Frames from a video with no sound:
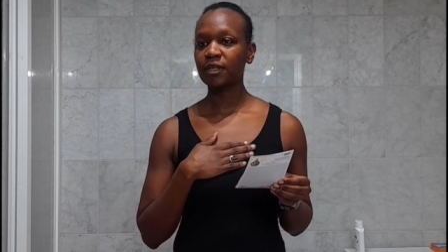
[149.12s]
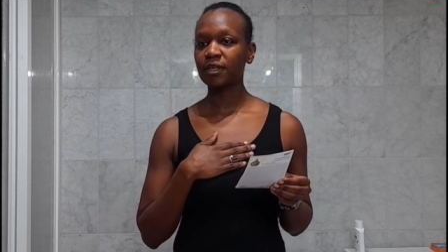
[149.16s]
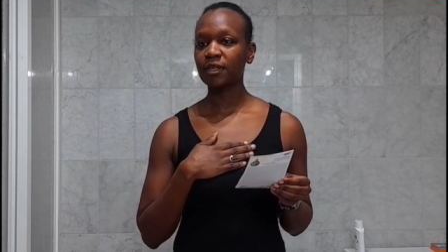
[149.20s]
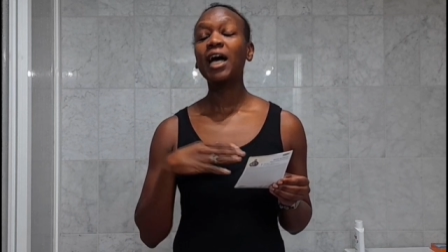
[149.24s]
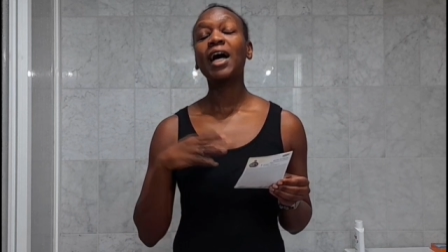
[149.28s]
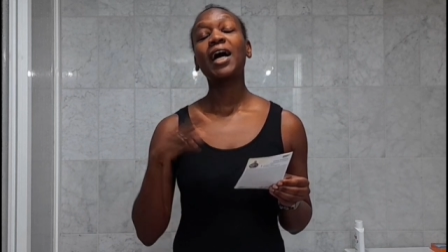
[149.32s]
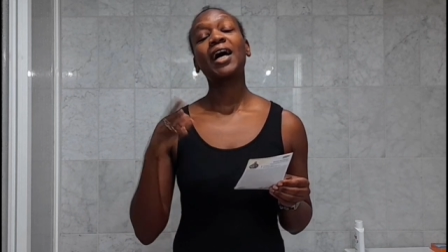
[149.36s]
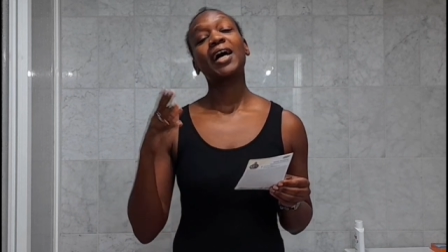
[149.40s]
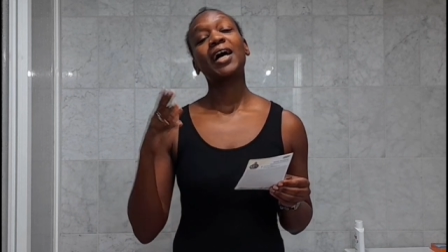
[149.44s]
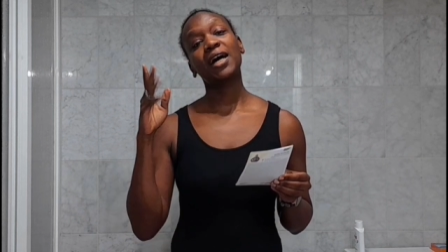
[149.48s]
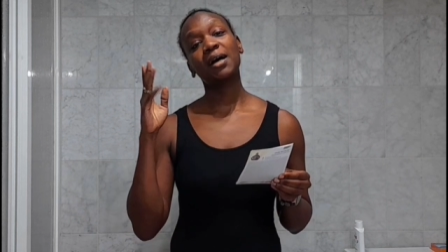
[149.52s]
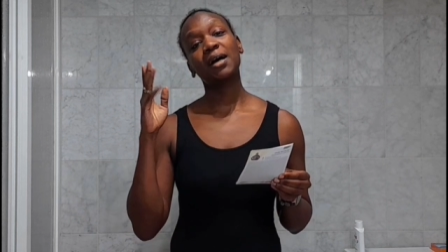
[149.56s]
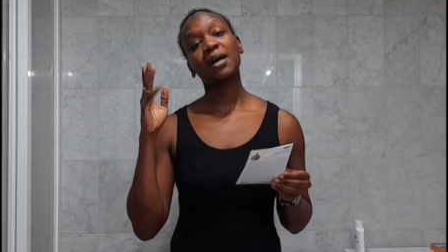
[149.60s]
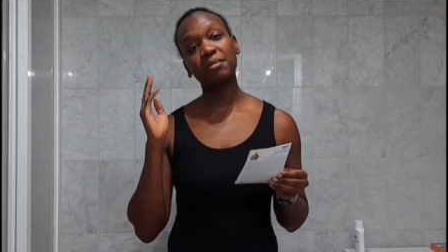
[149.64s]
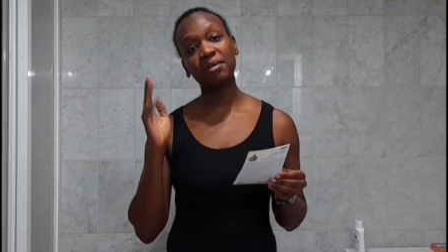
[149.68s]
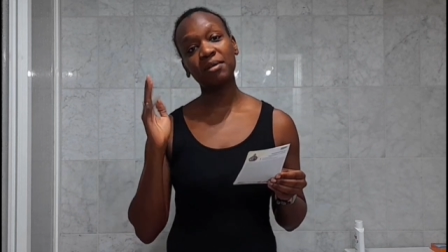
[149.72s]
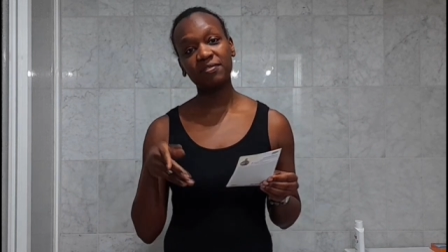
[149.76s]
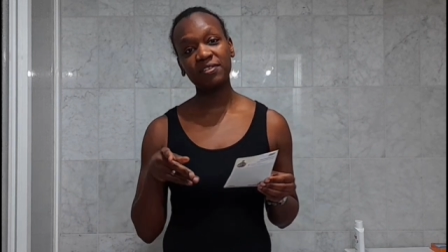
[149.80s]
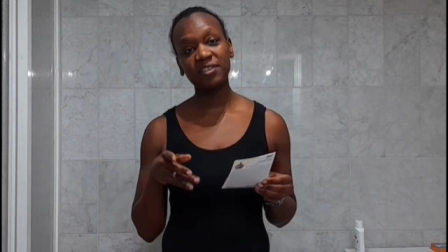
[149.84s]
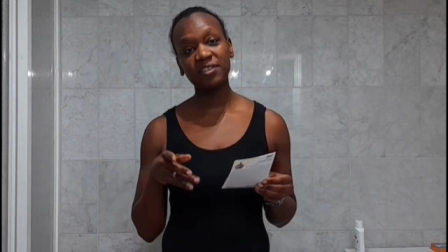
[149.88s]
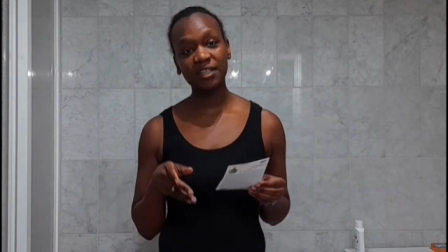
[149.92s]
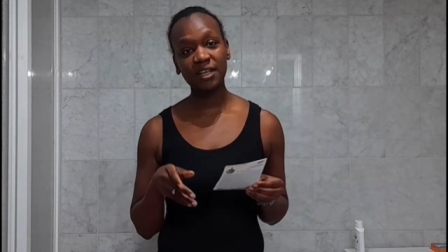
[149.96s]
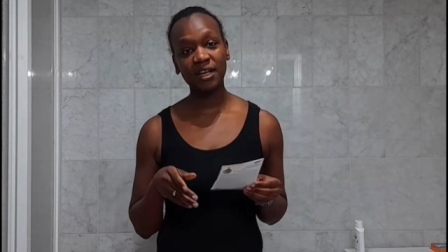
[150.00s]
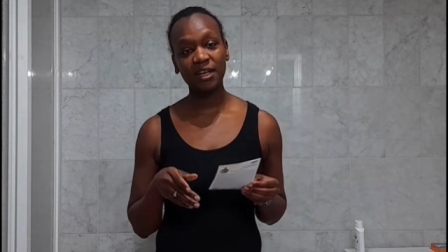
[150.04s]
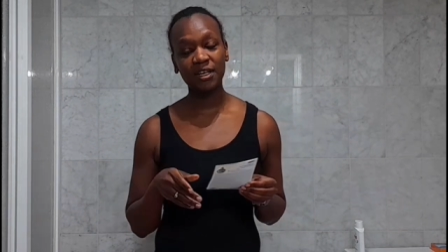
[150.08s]
Aha, my
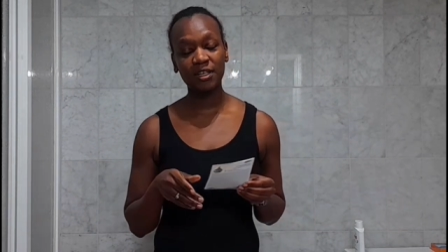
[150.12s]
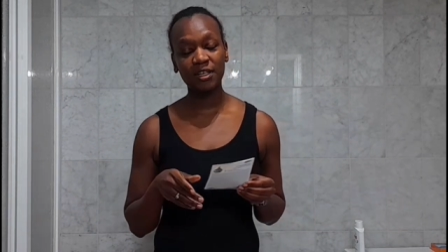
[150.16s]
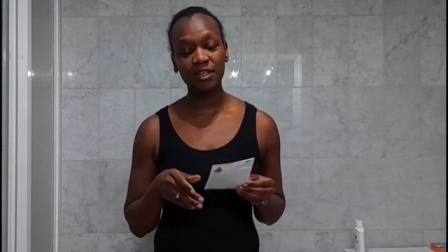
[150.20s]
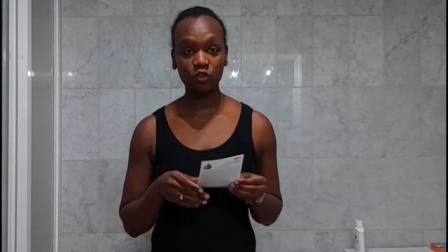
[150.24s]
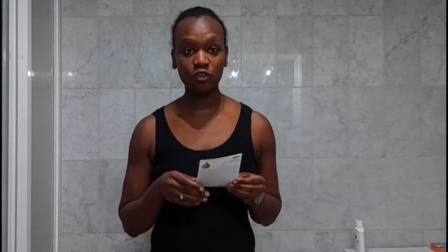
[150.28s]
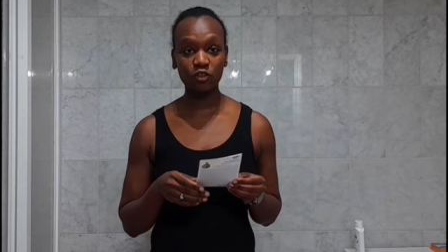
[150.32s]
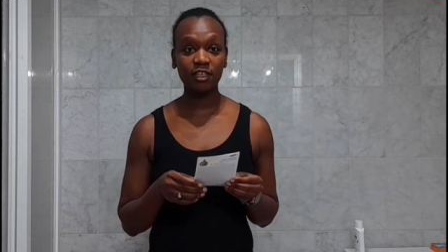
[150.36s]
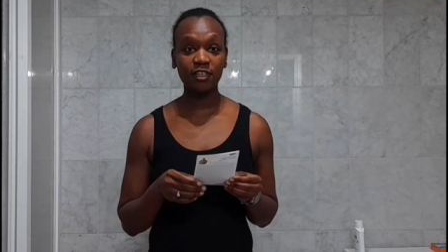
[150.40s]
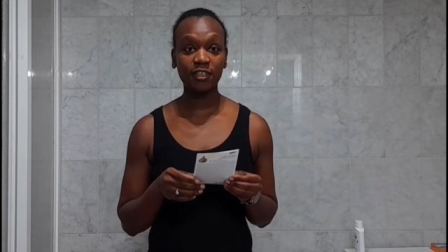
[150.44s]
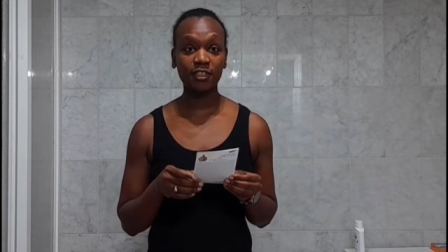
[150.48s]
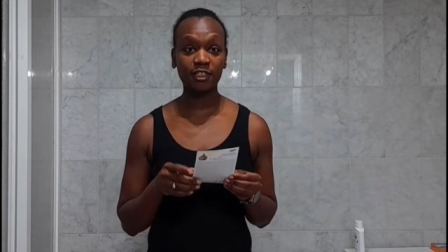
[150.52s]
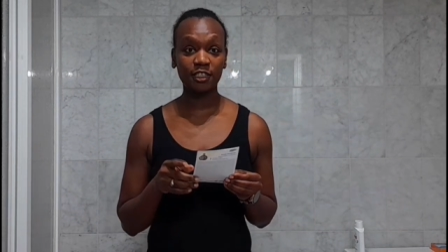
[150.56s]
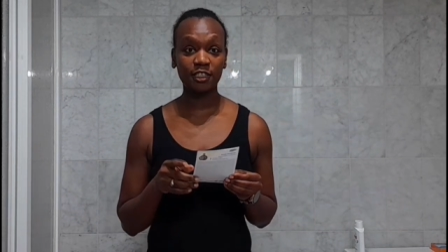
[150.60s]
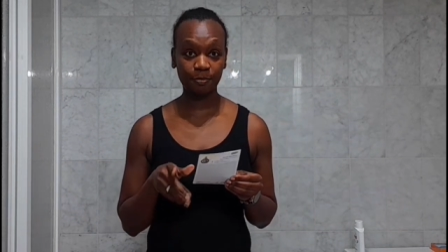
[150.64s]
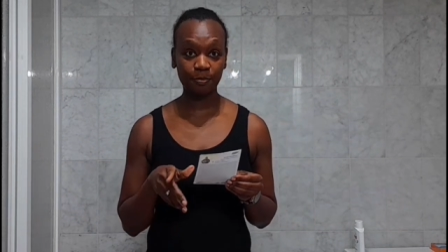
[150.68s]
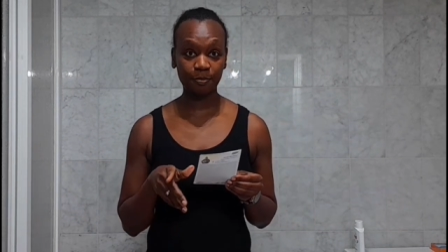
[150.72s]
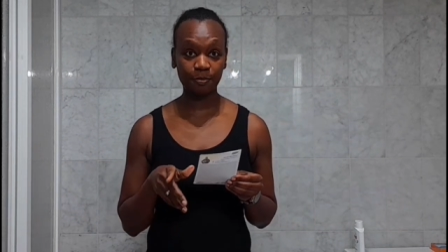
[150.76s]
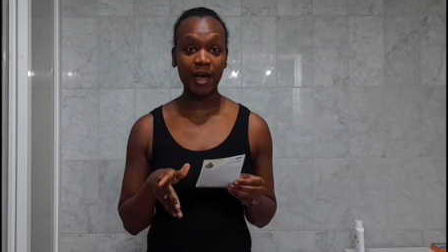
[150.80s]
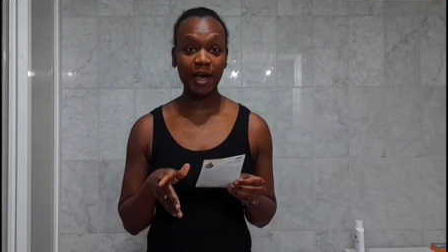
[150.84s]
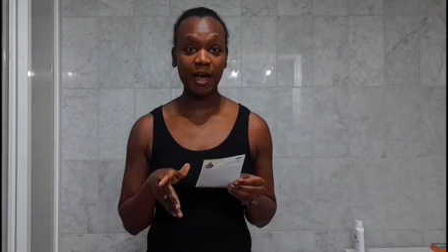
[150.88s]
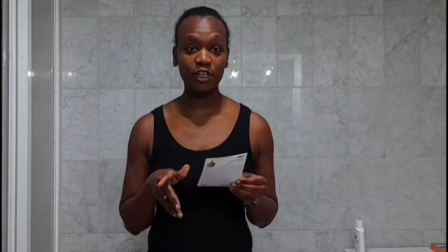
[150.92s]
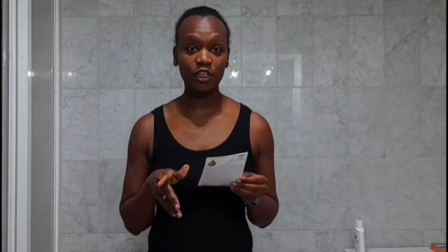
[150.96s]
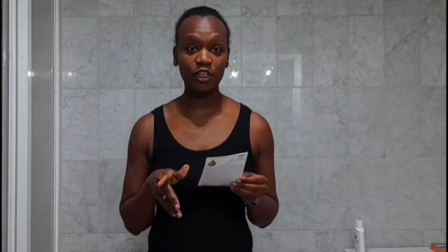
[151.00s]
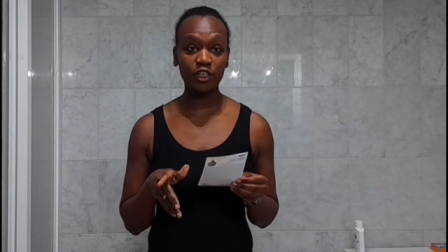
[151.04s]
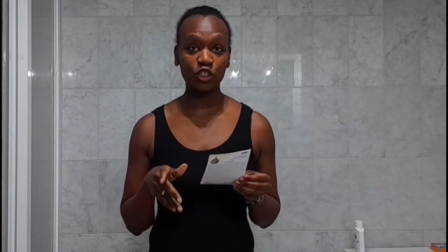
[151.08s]
visa had not yet
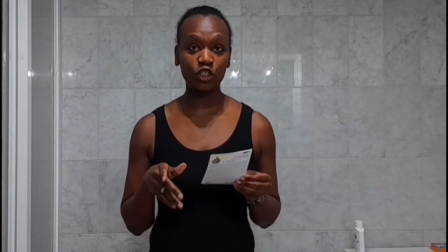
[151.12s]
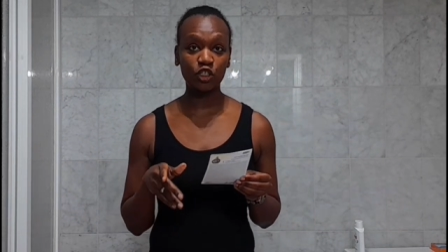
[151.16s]
expired,